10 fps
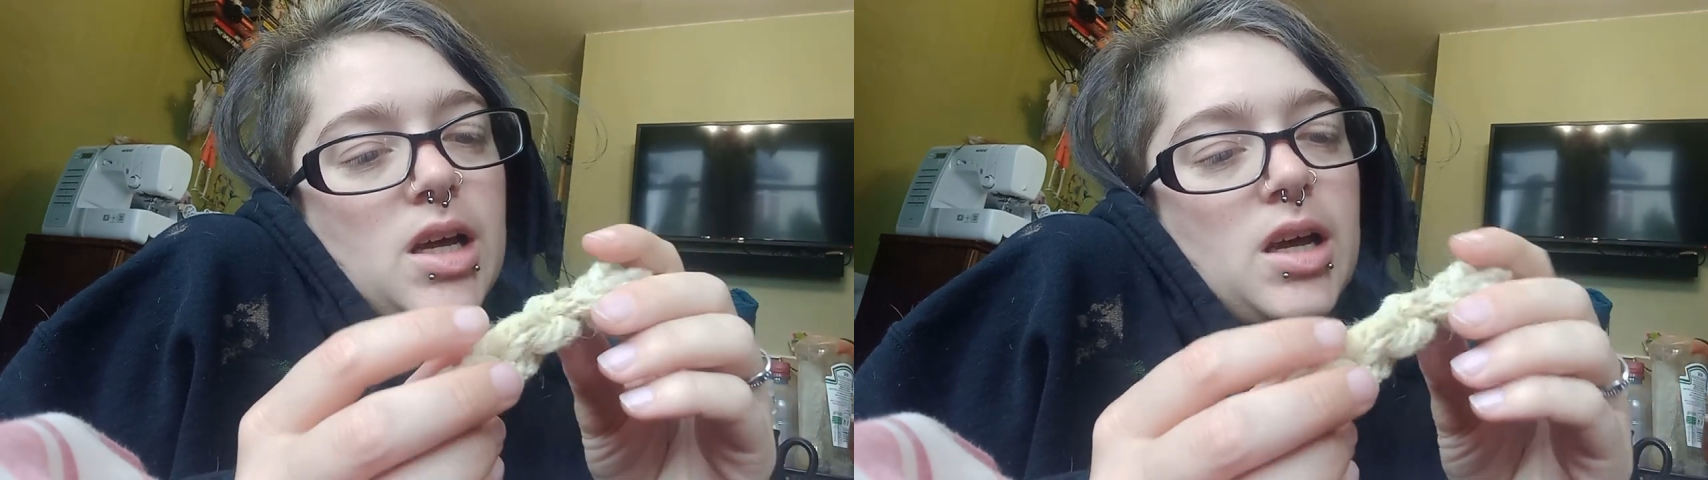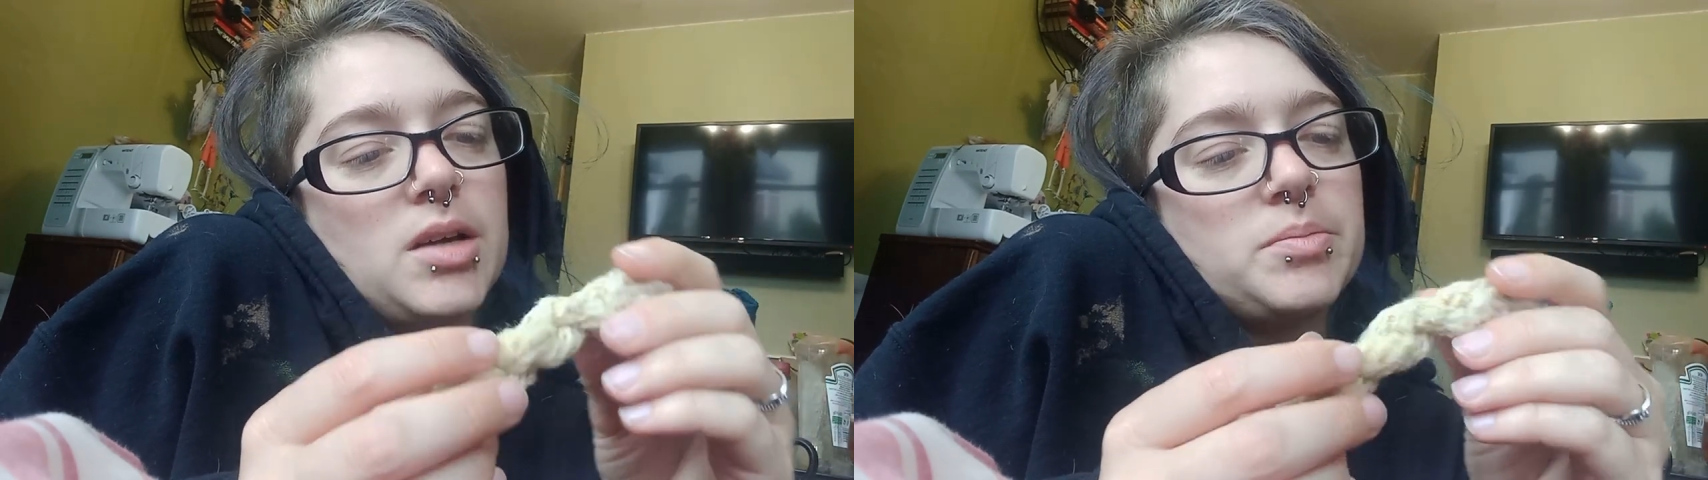
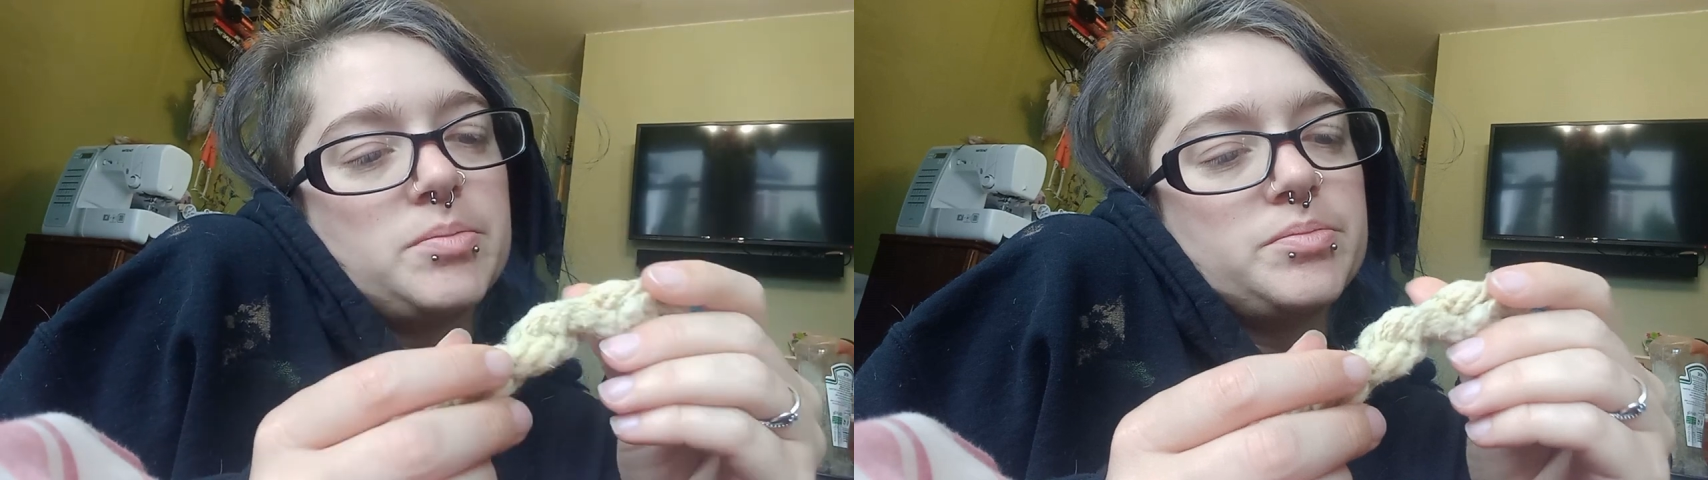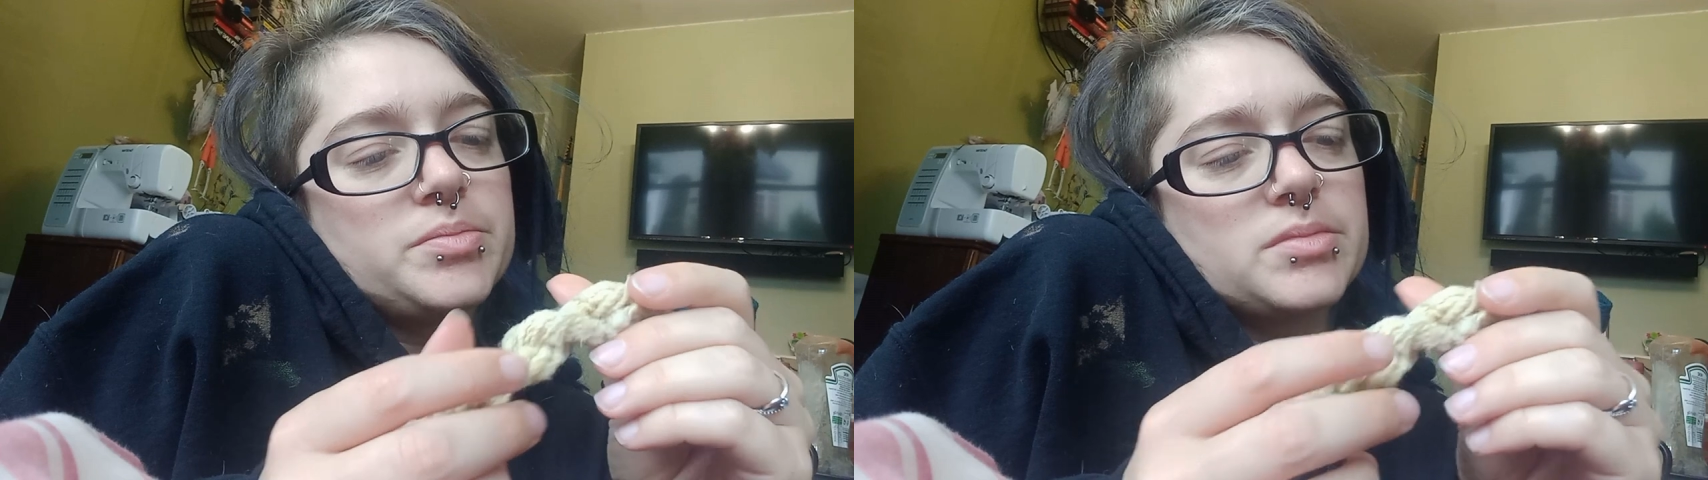
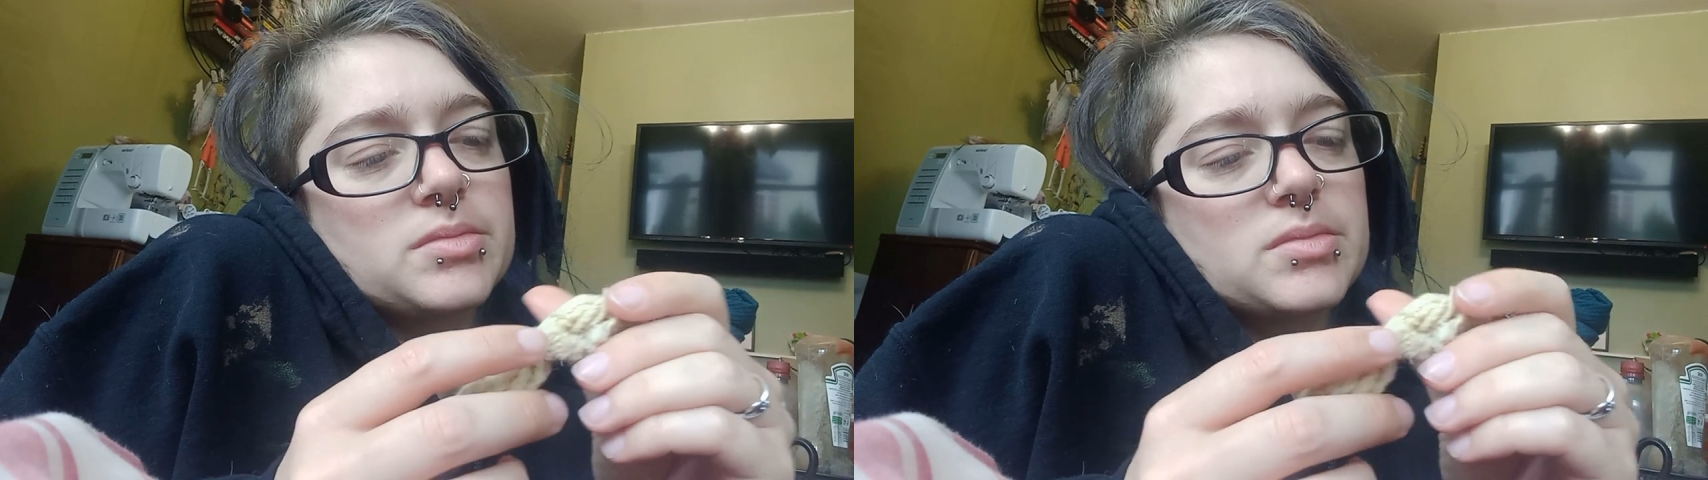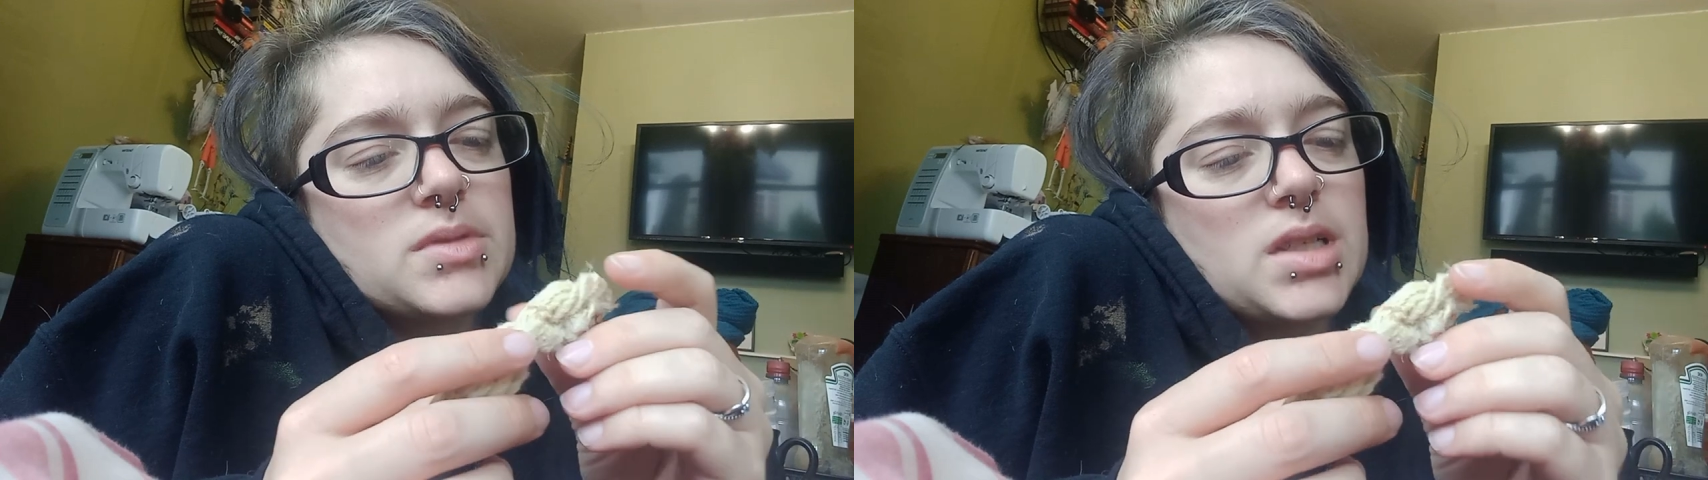And
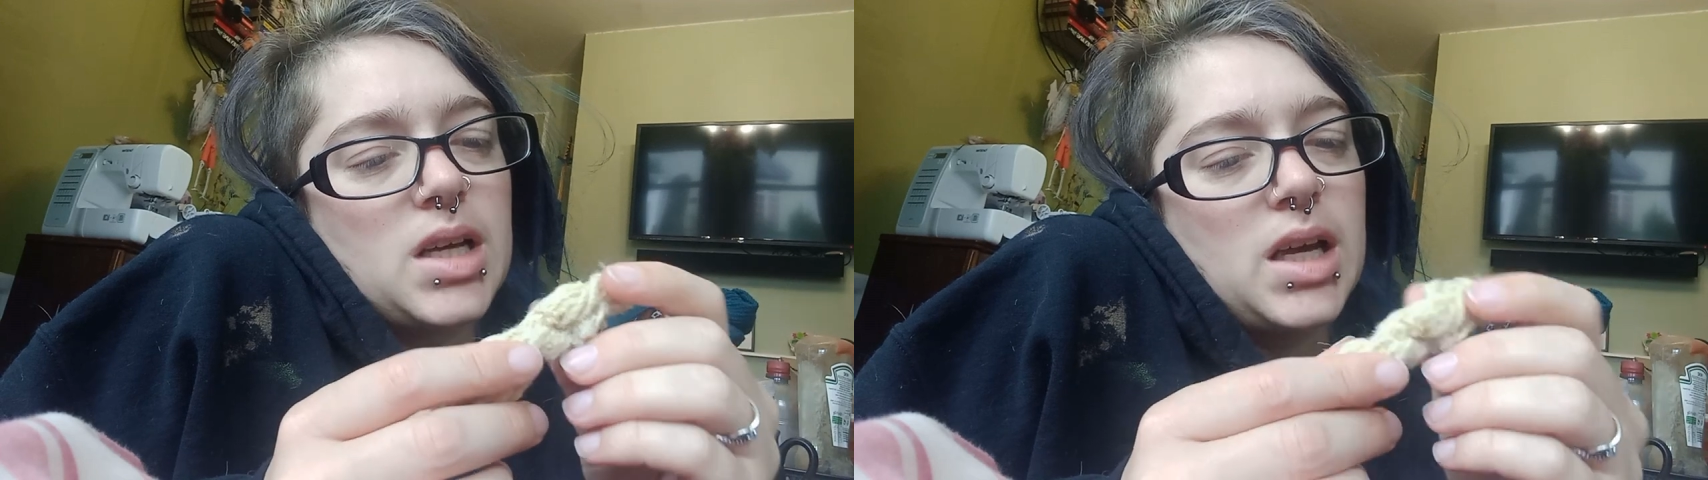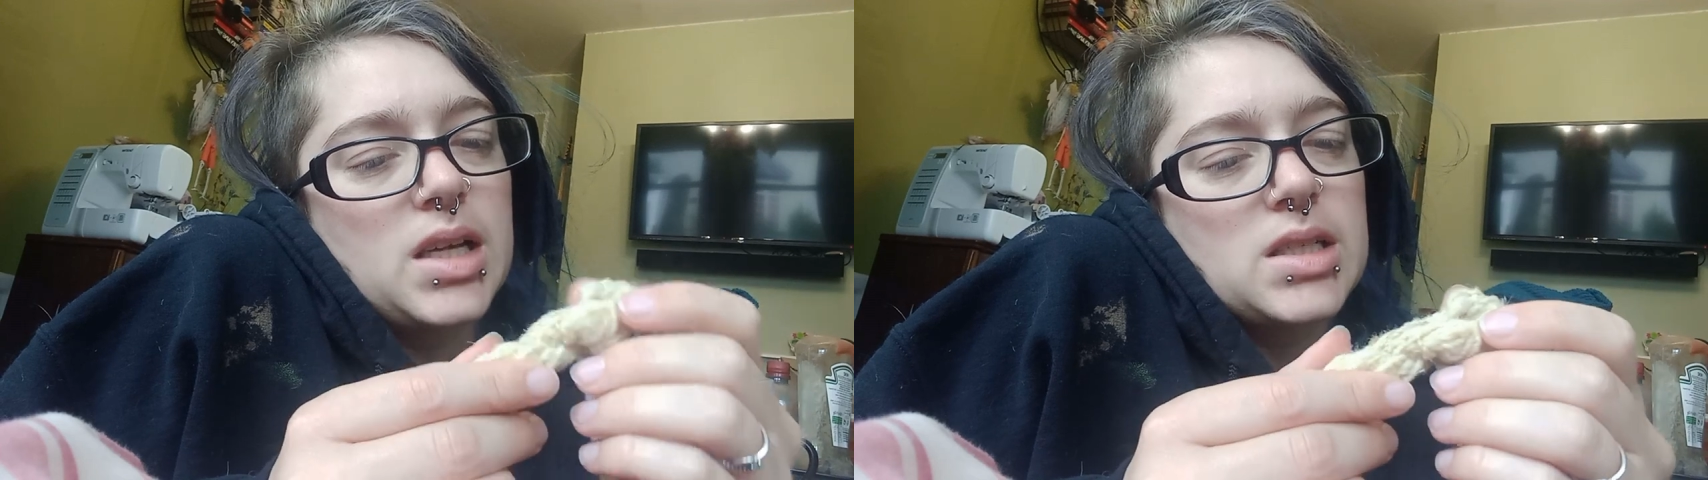
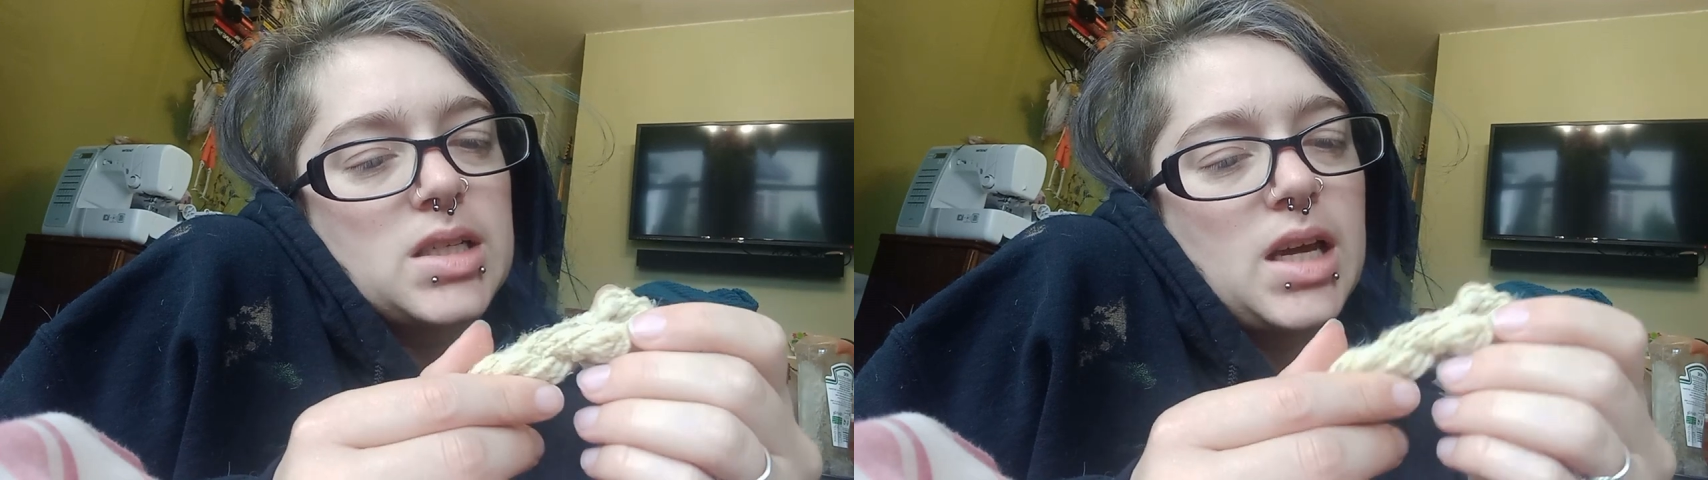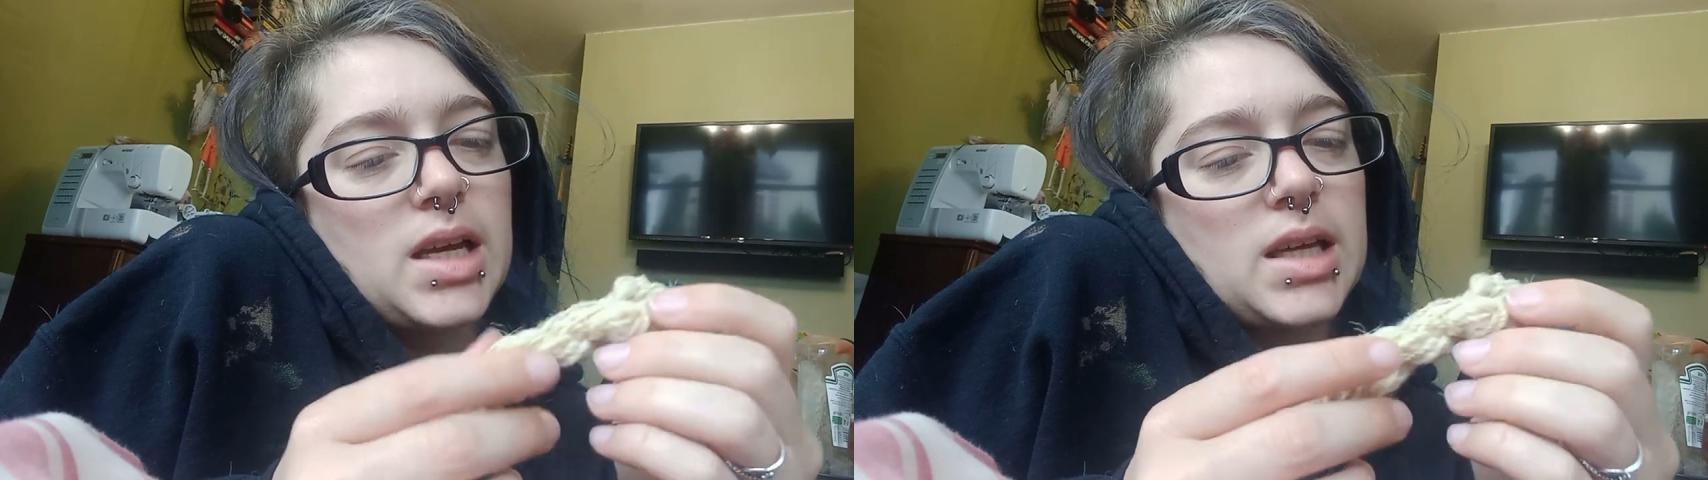yeah,